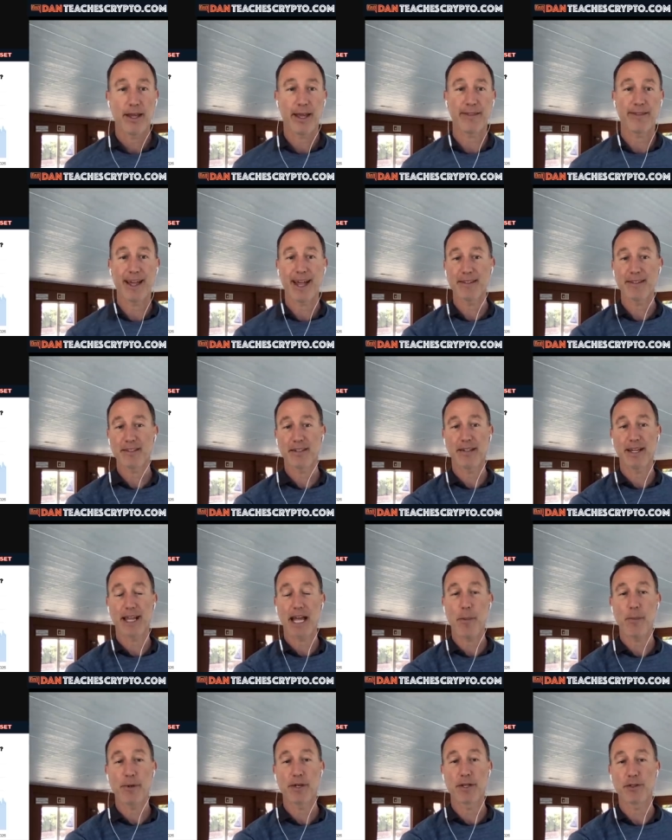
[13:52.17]
And that's going to
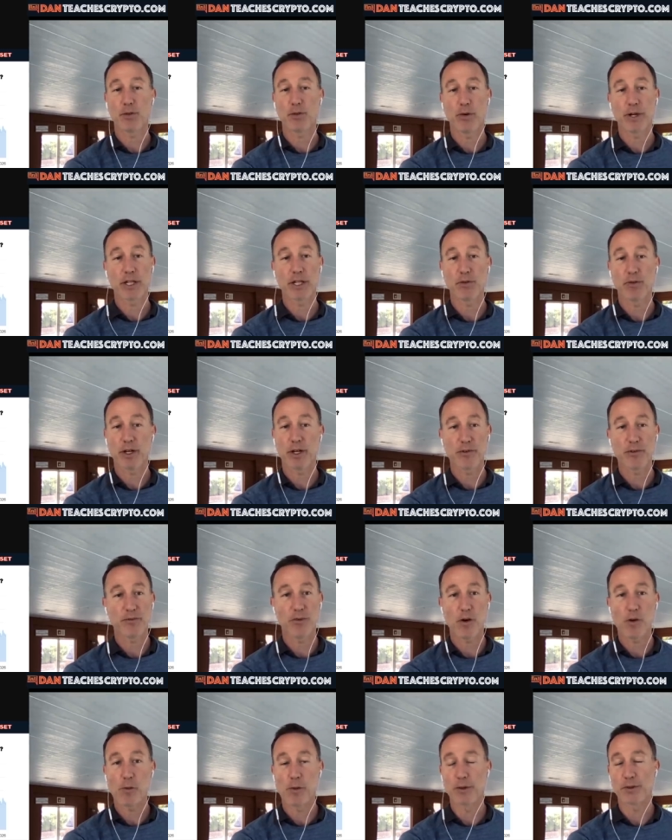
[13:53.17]
happen in
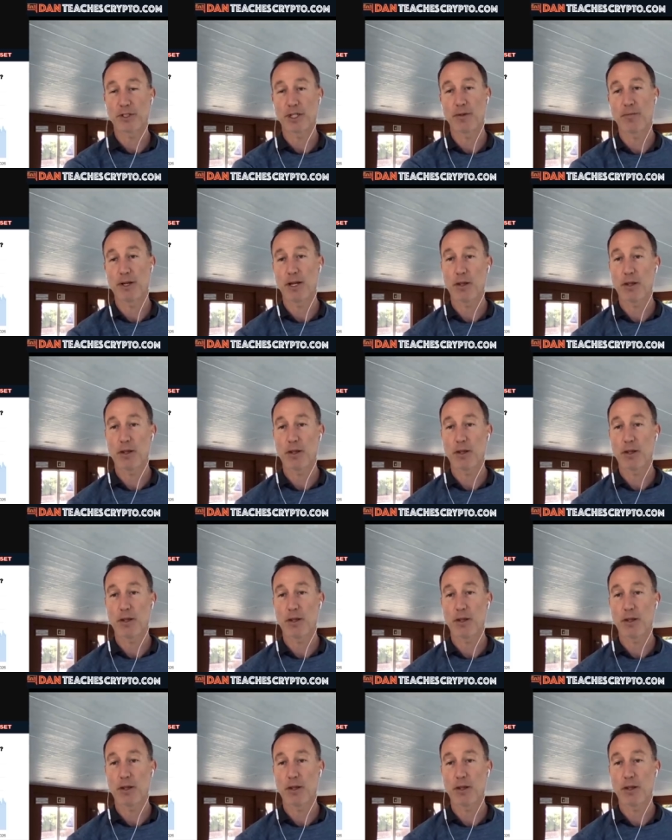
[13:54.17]
2024 when there's going